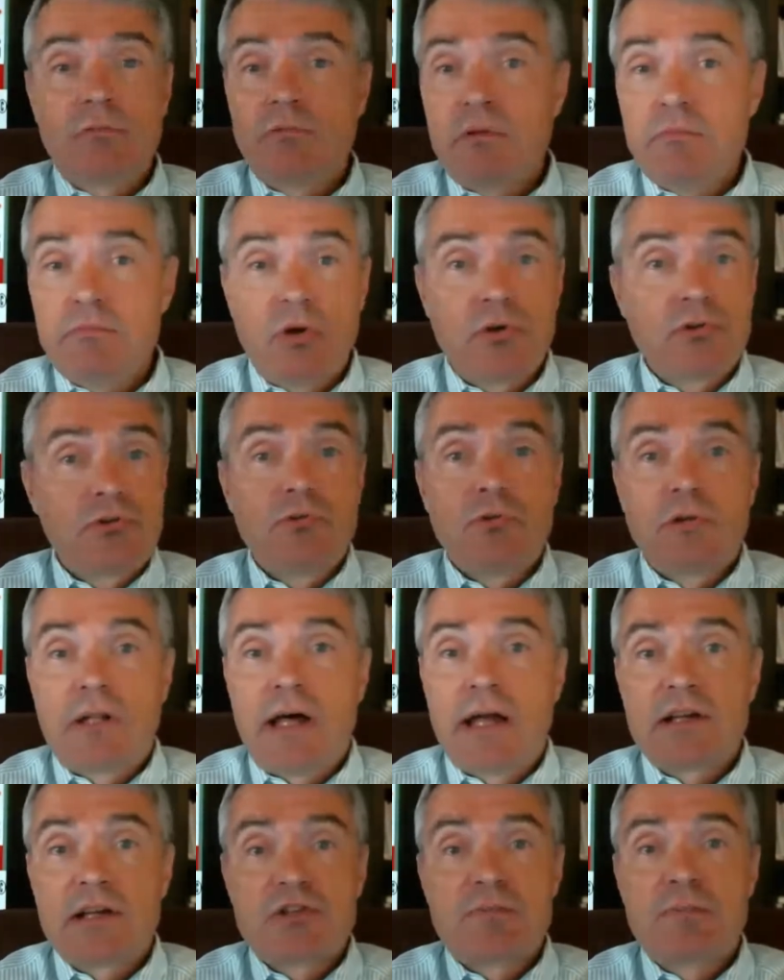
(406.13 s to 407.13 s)
we both do a
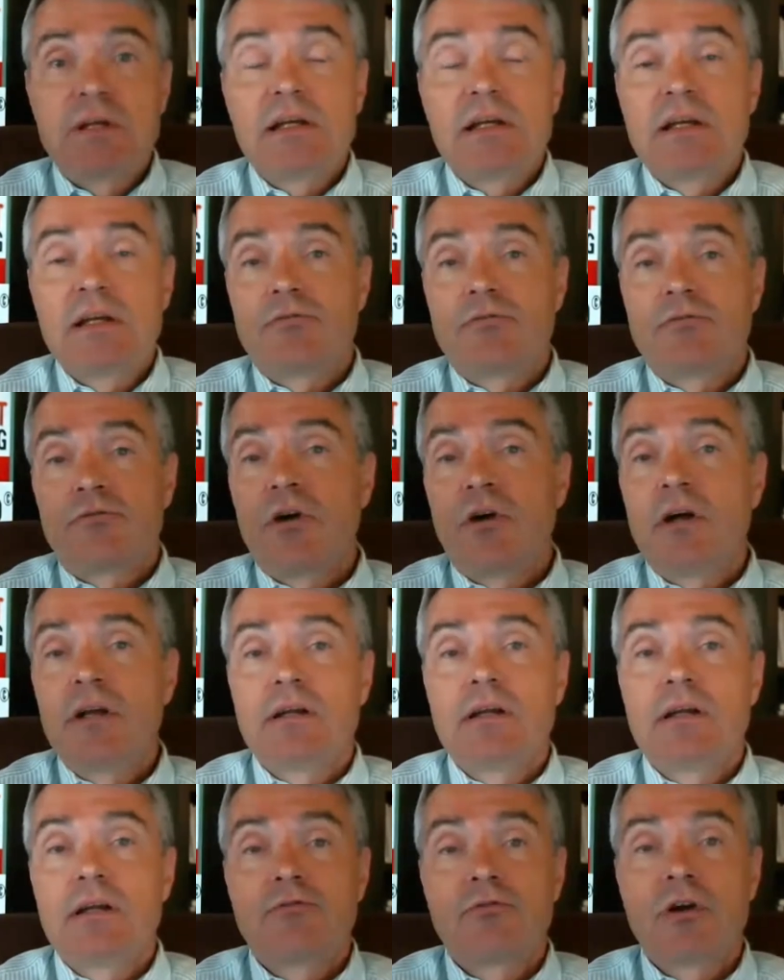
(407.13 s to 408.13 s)
lot of speaking in front
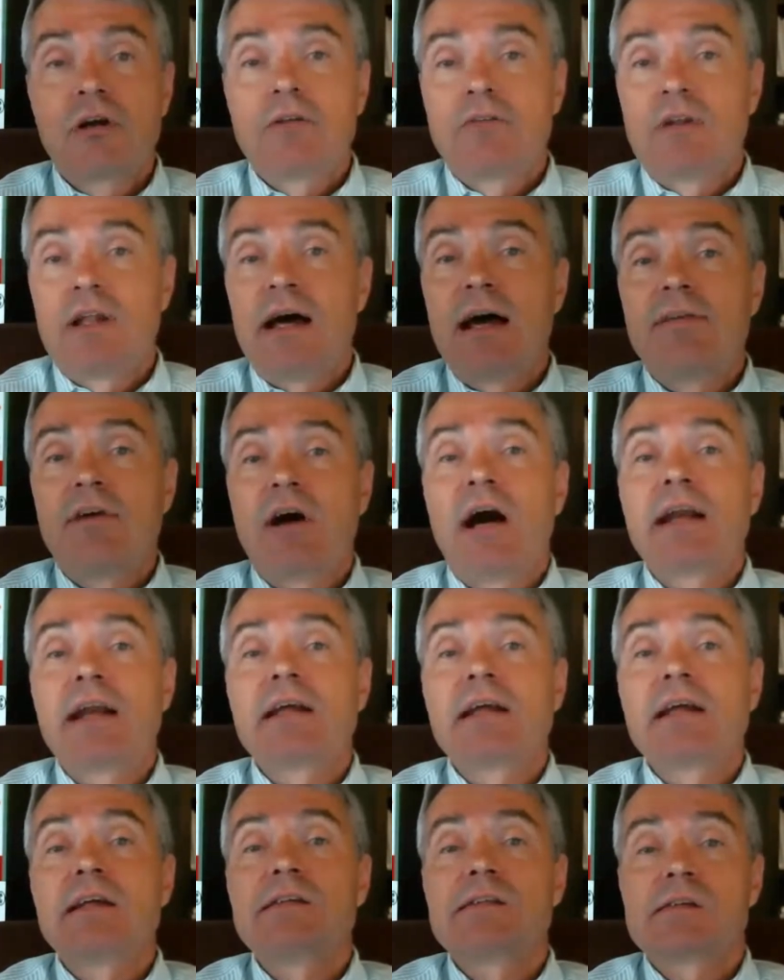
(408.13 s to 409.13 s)
in front of live
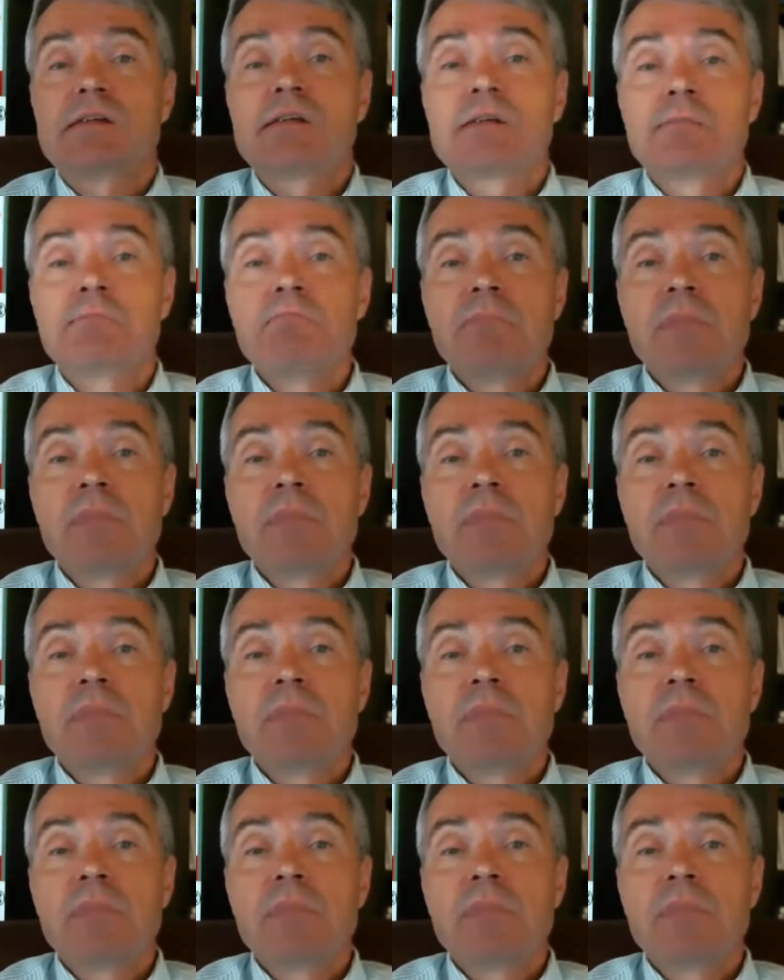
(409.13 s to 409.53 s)
audiences